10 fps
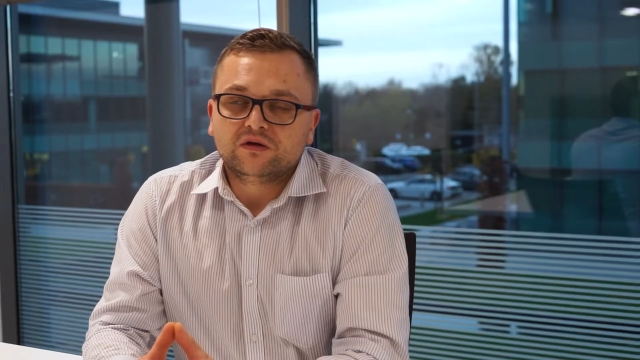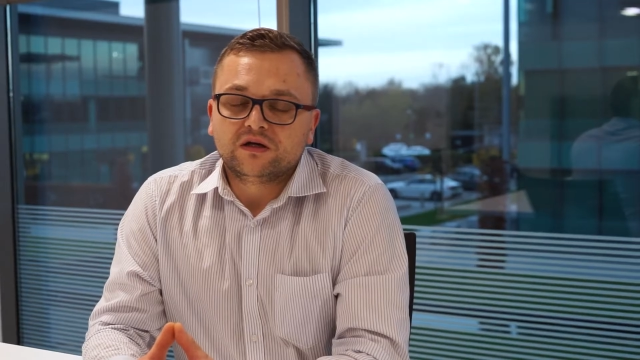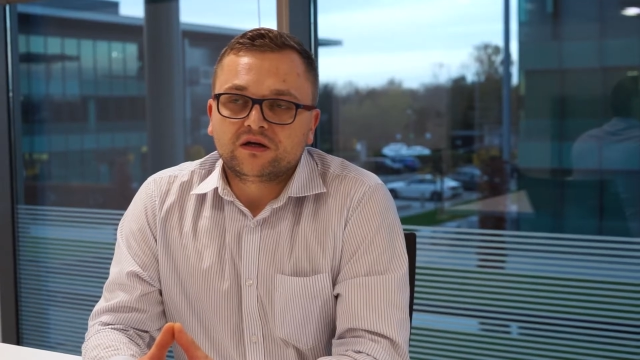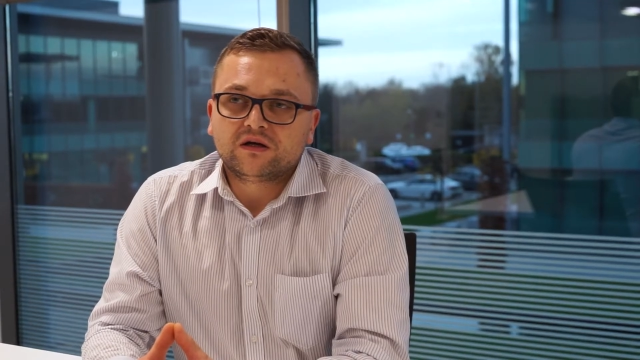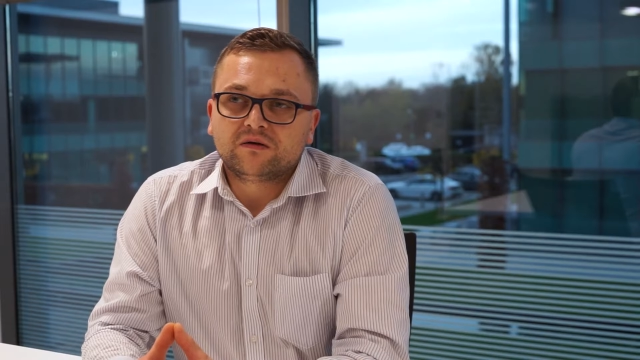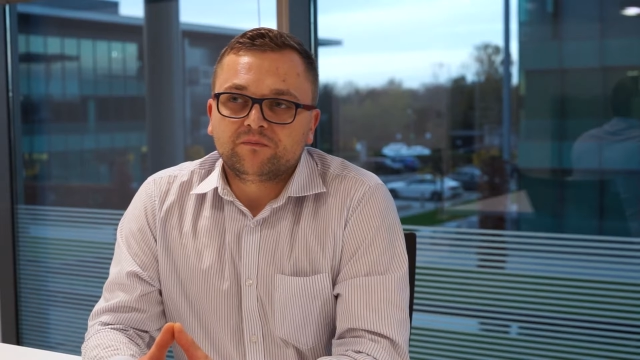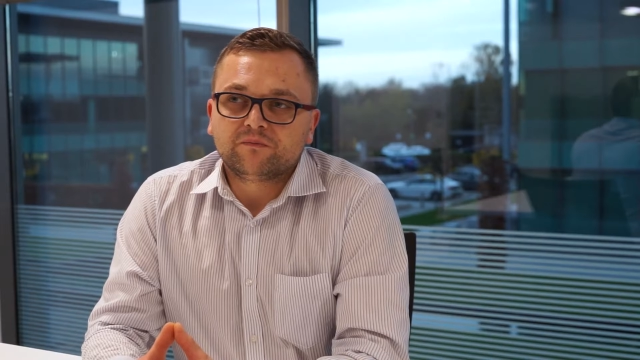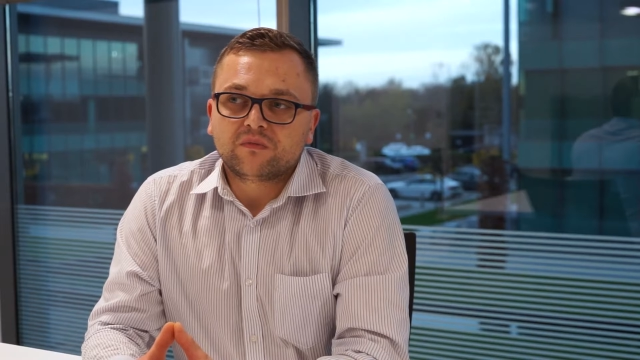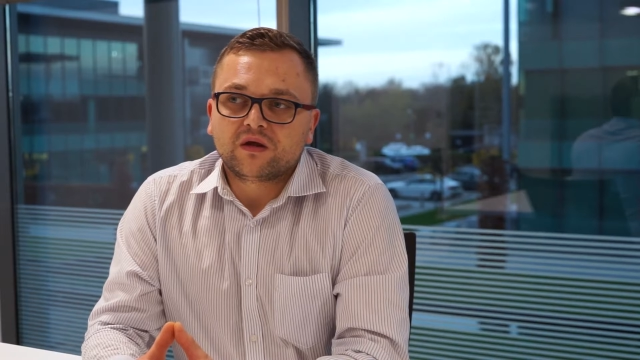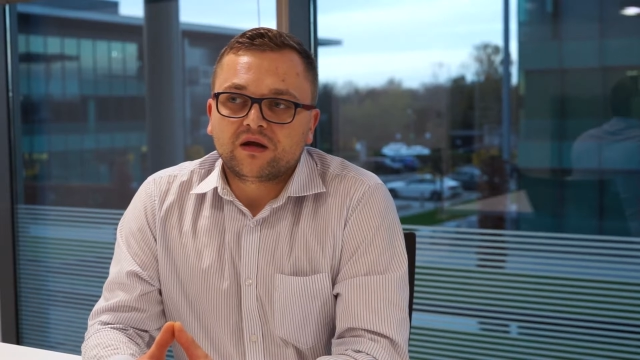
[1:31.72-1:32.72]
The
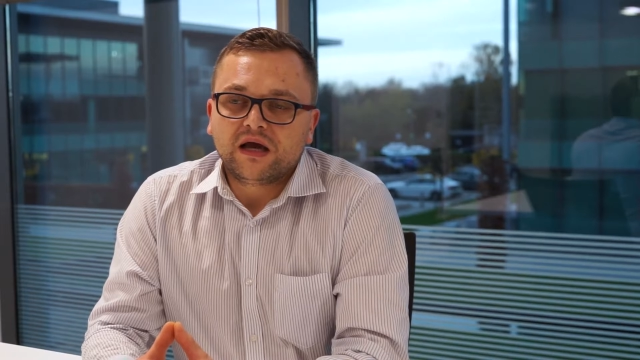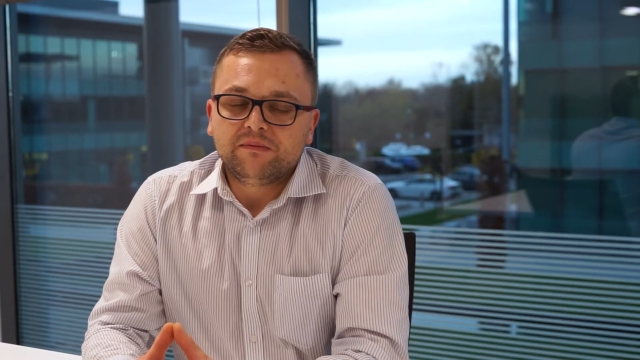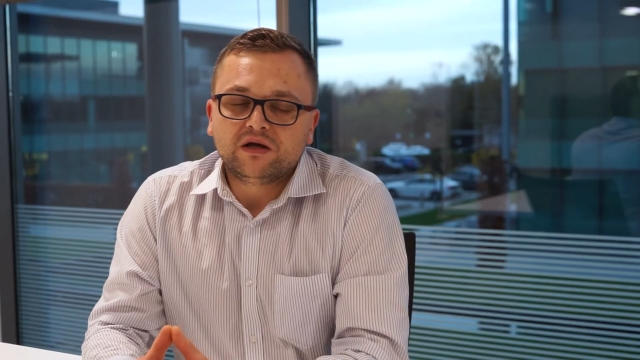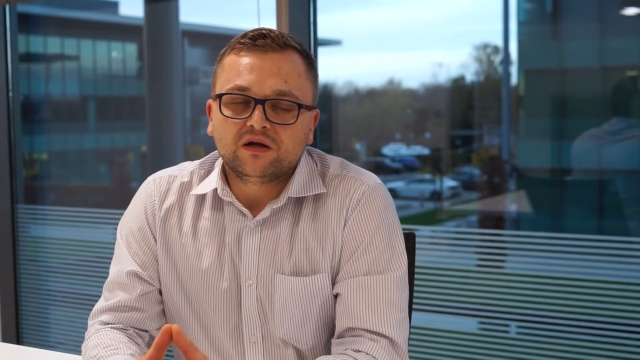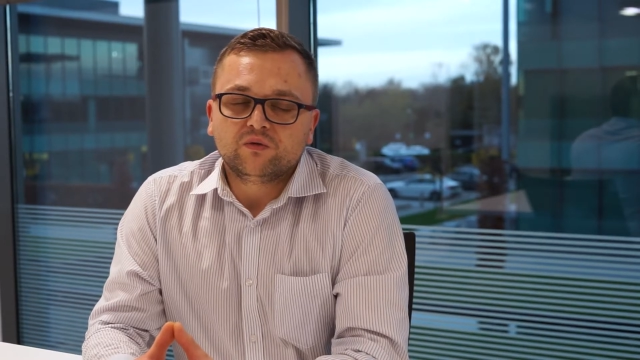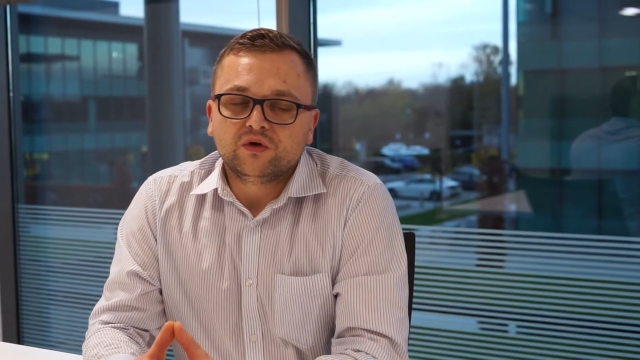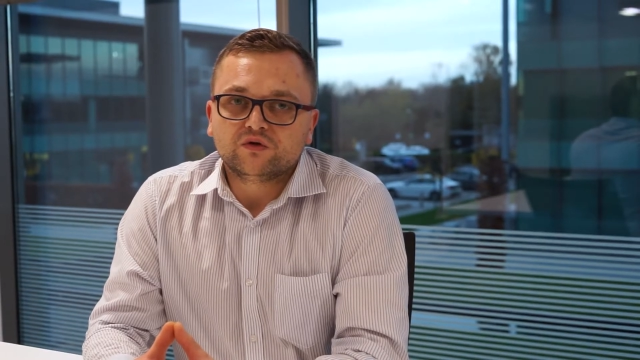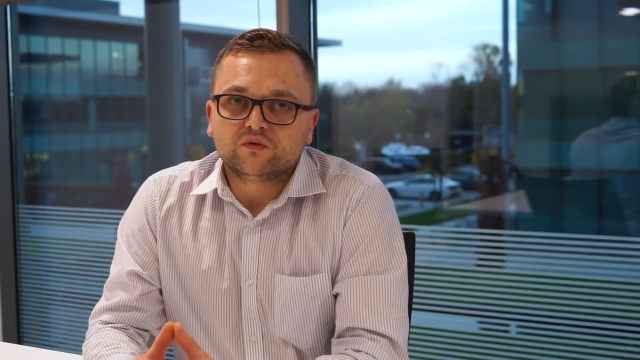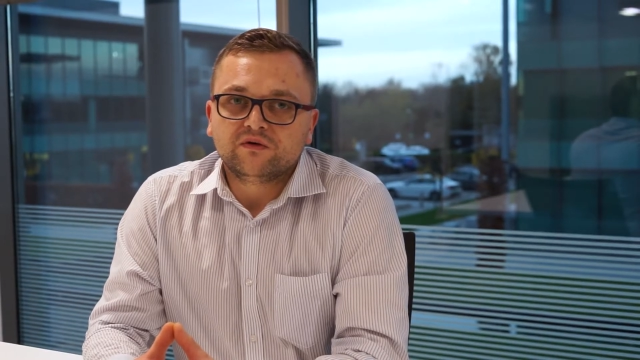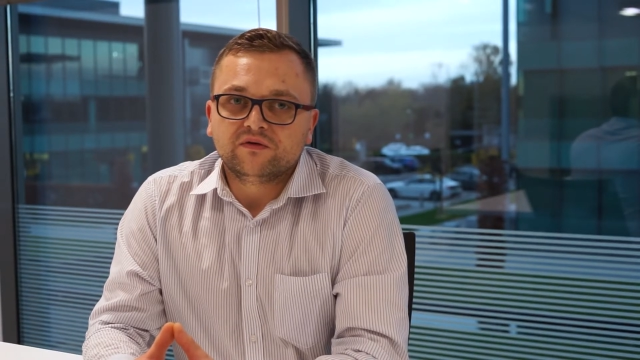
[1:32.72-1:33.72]
chemical we
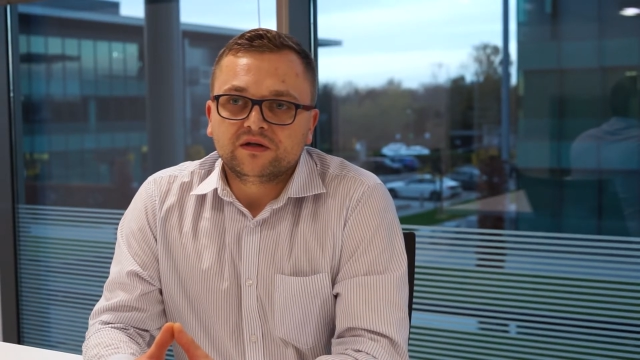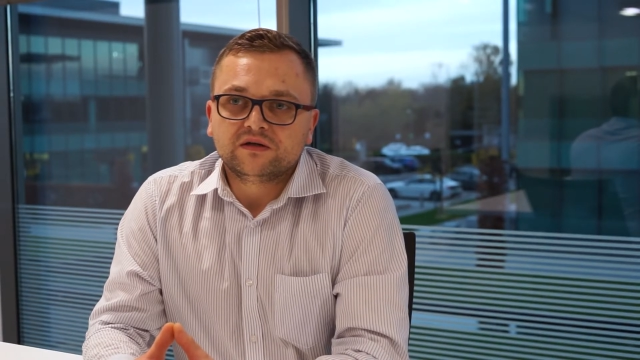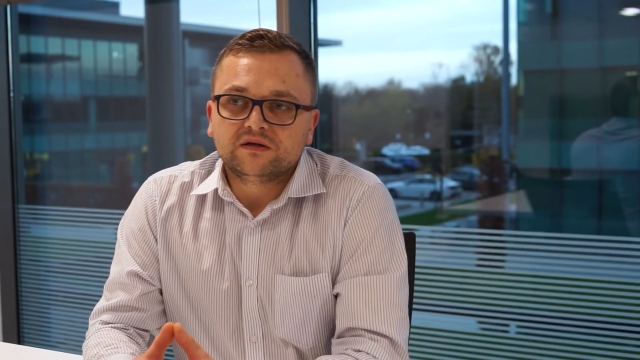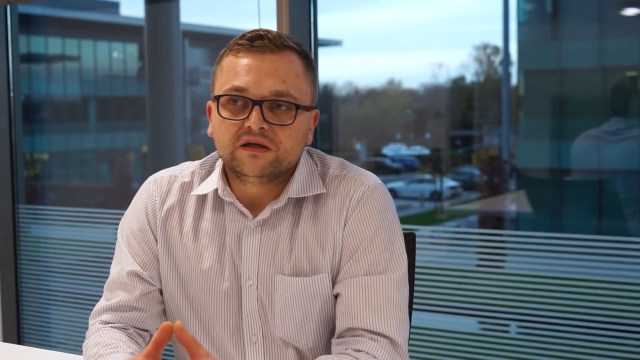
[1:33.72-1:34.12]
use with it,